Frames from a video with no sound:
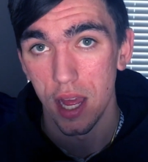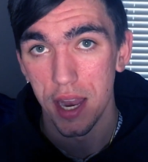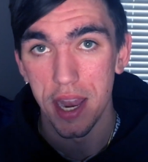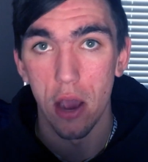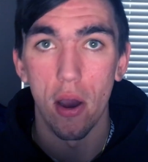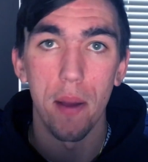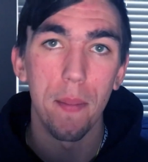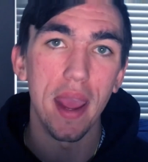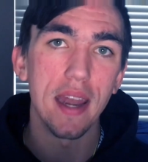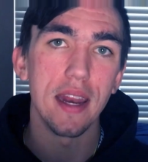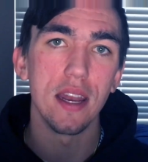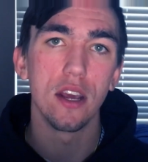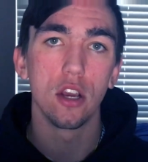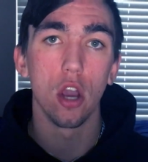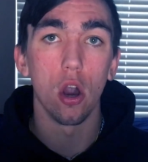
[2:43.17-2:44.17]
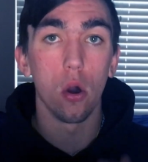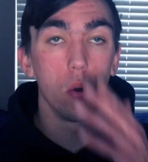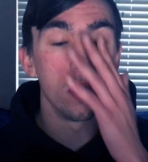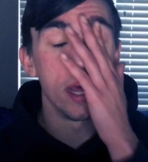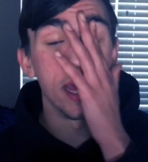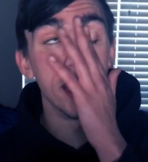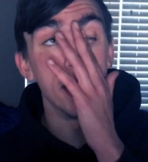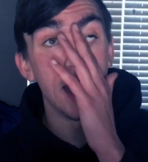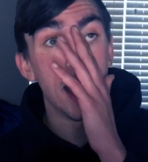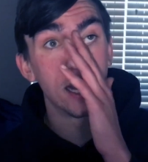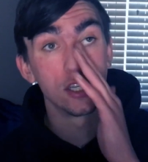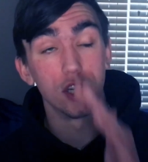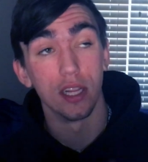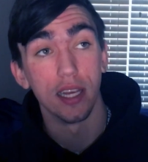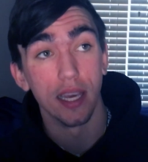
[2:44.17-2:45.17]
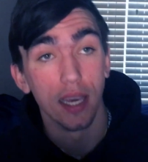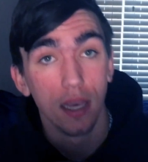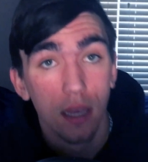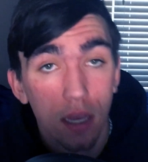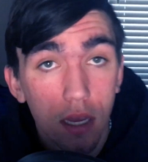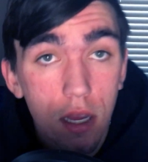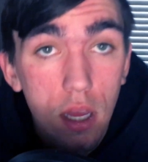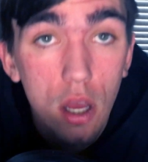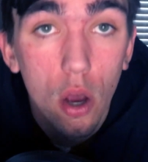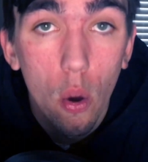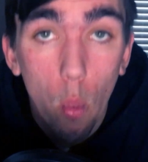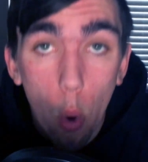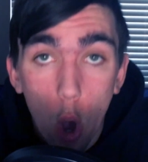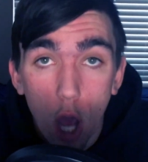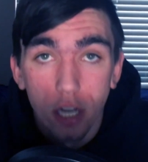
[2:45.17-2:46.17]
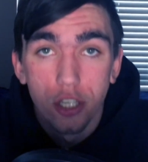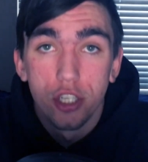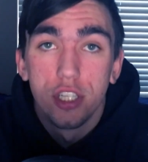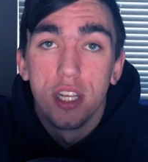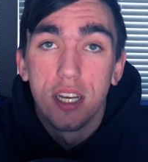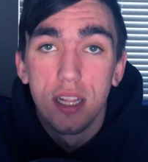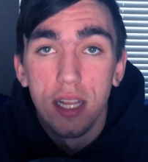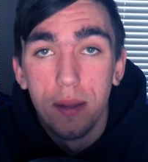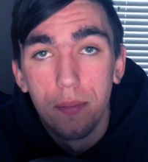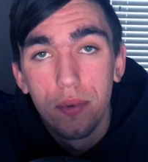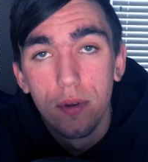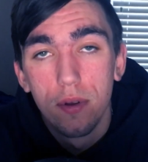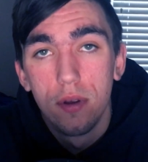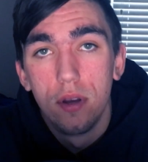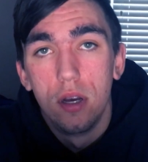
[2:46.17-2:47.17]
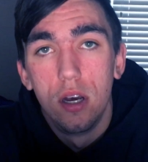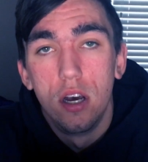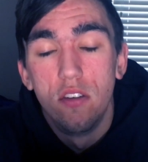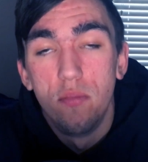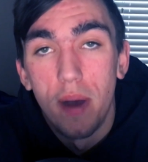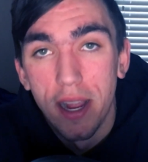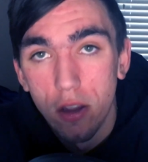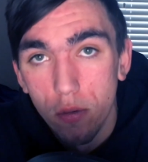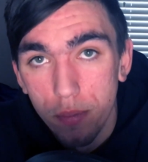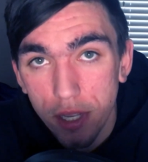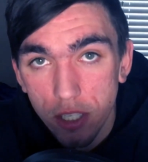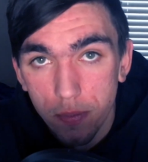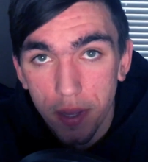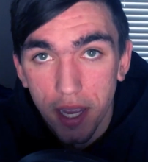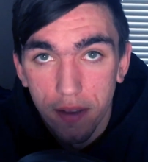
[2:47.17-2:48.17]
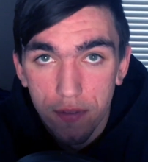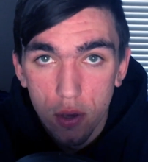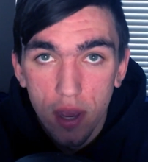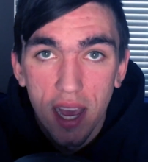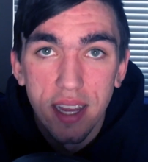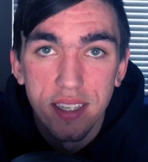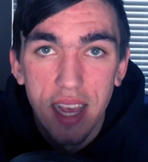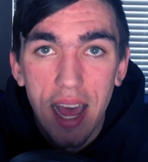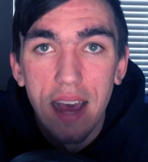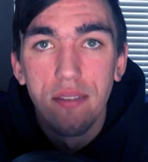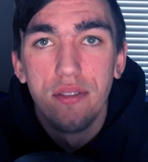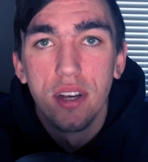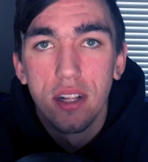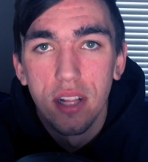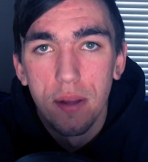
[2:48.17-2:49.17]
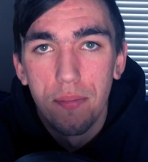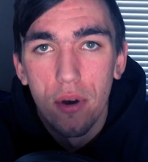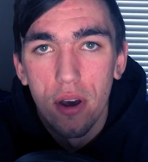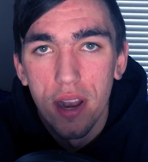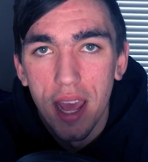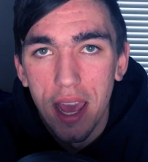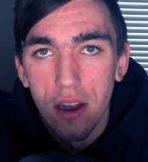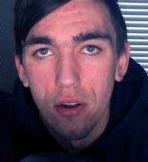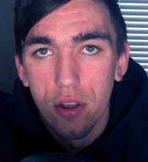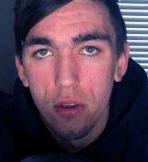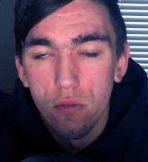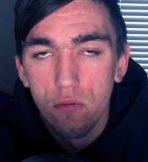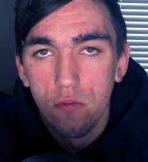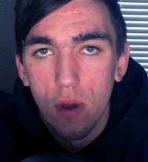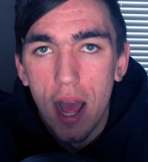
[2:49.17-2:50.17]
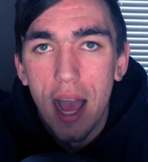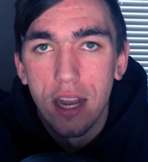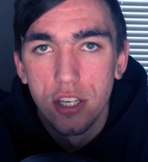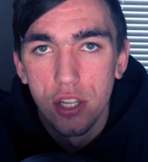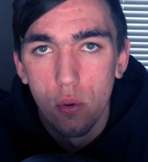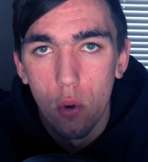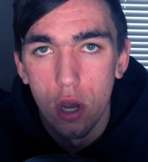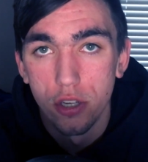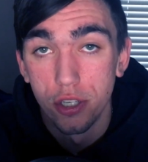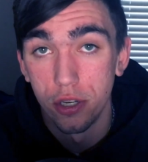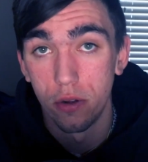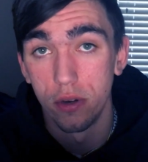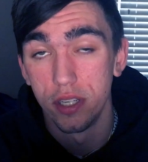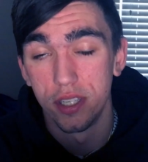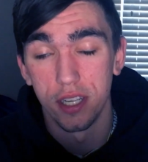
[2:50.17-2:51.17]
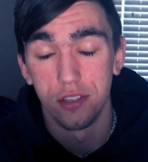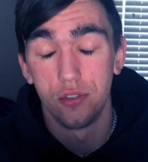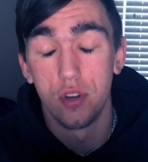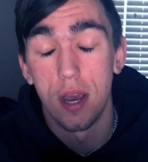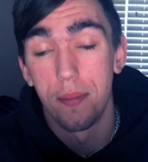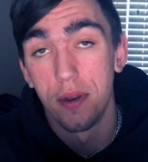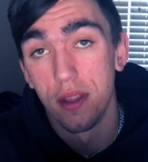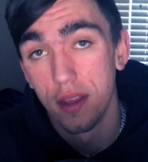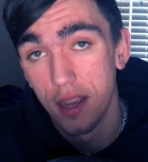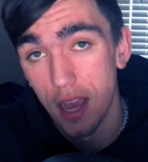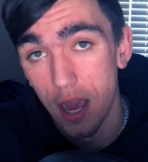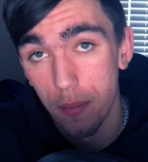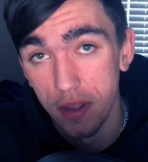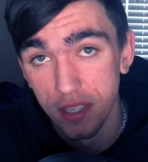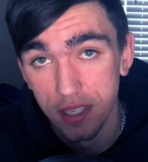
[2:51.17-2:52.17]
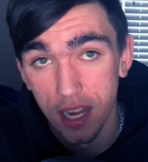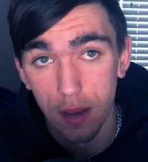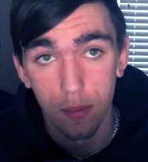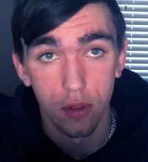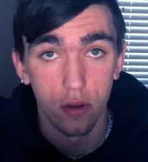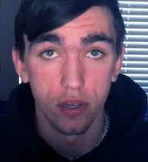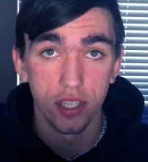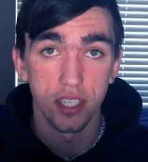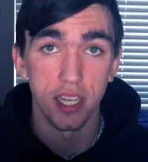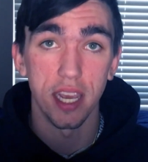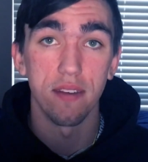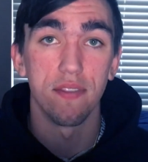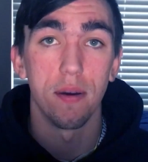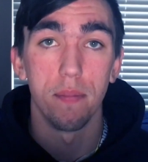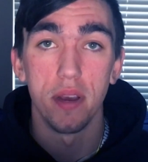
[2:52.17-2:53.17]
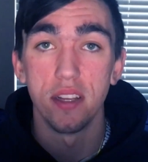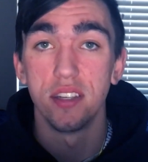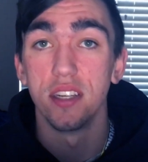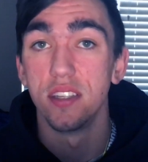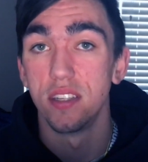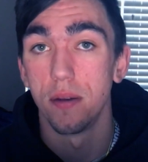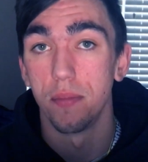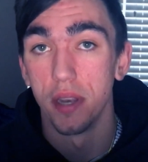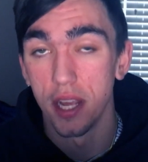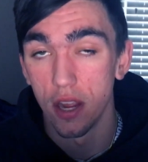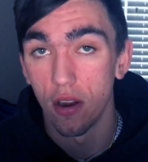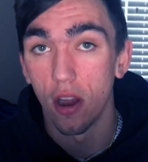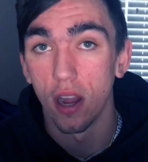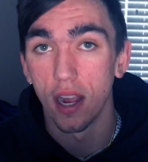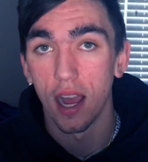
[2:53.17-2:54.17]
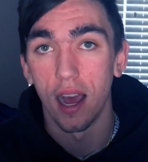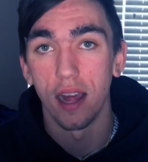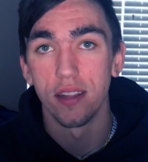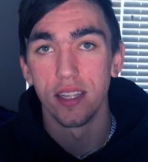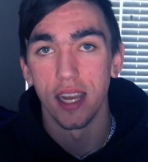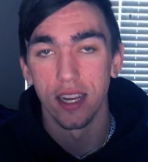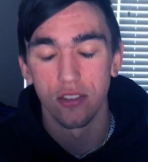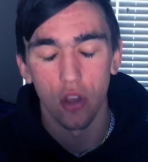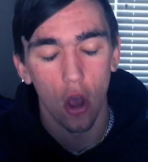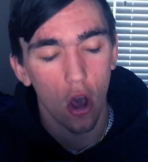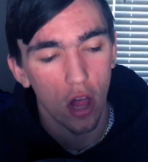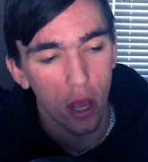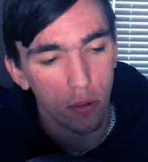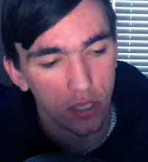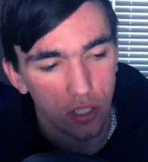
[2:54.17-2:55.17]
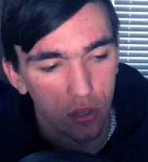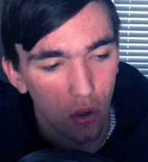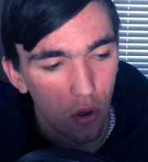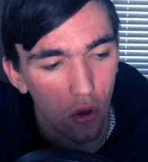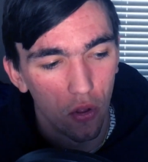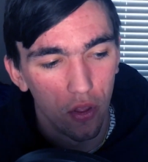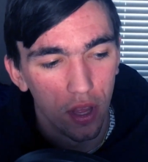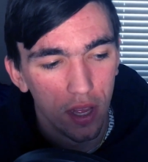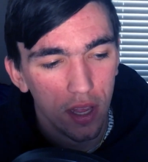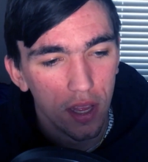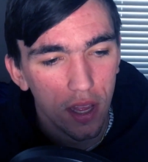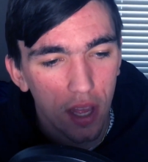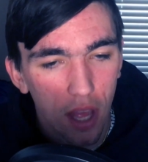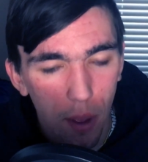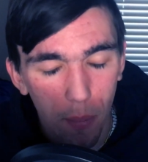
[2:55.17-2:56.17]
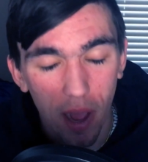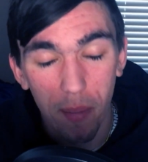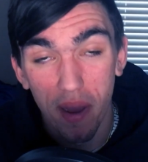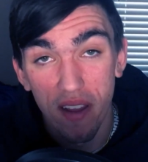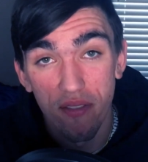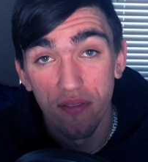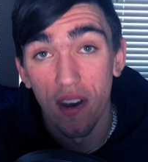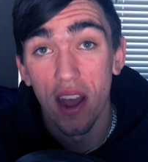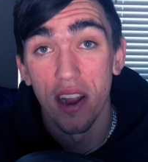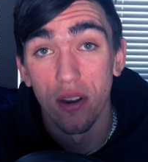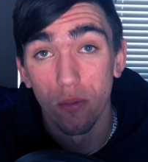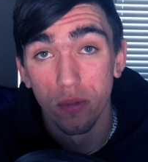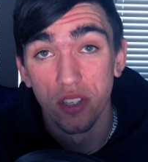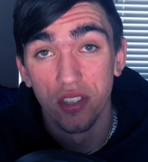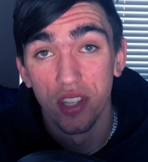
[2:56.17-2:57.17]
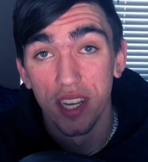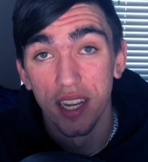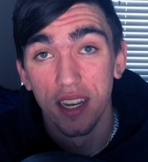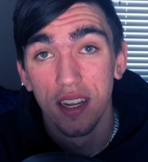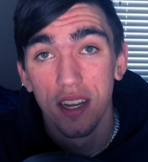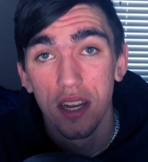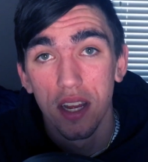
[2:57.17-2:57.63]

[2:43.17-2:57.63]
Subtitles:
Now, I may need to go and actually watch the clip of Michael Bisping. If you guys have the clip on hand or you've actually watched it, know what he says, drop it in the comments down below to see if I'm missing something here on context. All I was told by my fighter was that